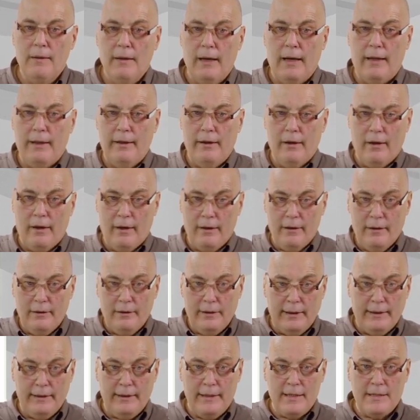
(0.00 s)
And there are other
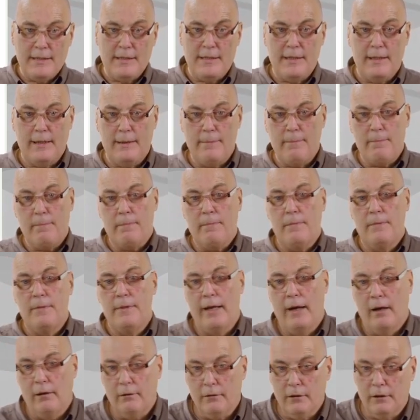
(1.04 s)
techniques here,
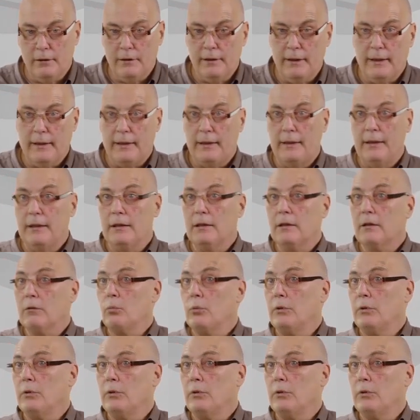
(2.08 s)
delta techniques.